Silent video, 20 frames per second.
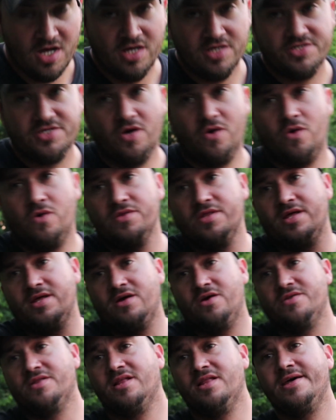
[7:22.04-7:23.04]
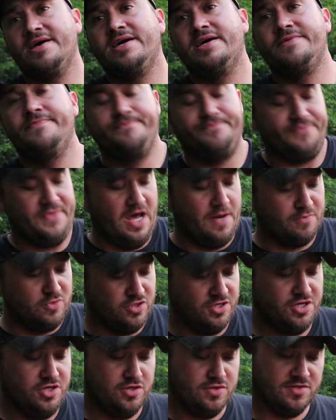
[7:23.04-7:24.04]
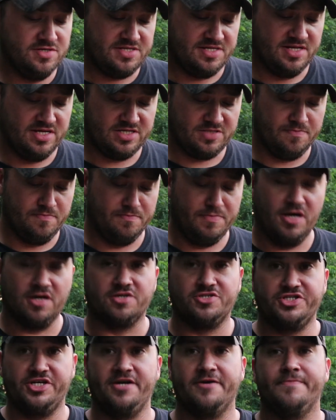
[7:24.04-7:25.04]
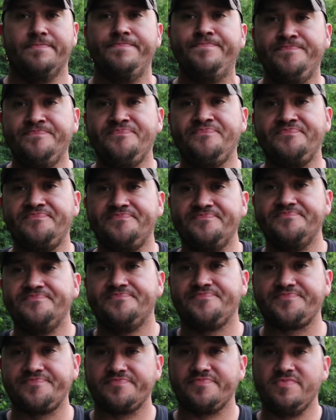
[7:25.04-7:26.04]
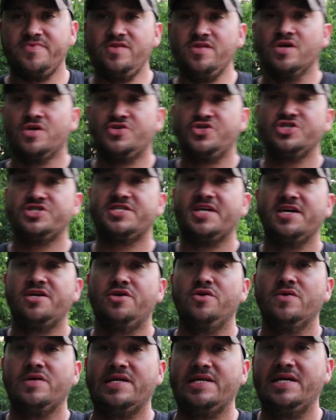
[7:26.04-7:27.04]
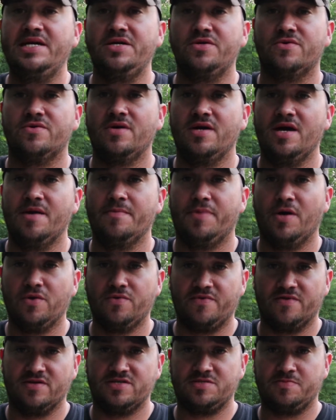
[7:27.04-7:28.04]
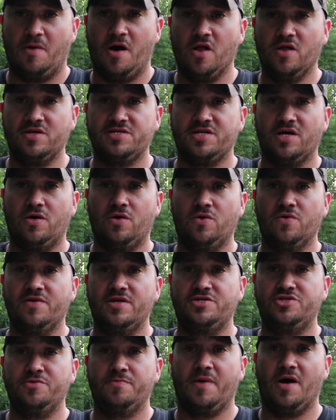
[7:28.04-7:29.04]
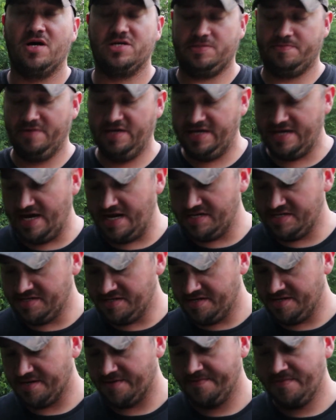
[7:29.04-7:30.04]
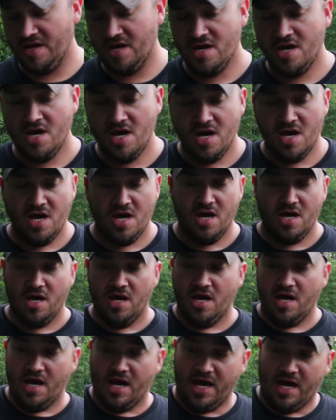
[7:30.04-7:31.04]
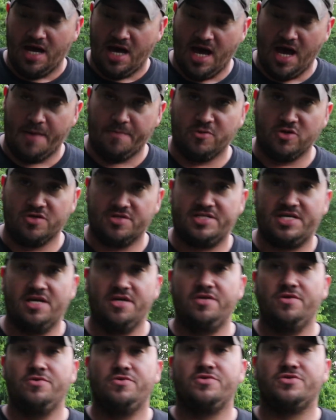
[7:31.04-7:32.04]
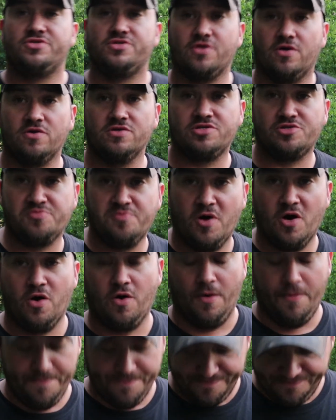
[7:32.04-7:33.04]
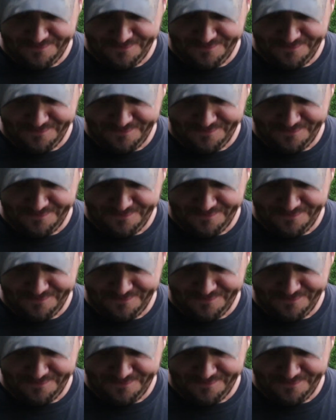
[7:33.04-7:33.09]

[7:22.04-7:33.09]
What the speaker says: So on the lid, I'm going to use this buck jam. Just take you a needle and poke the smallest hole that you possibly can in here. I'm going to tell you to start small.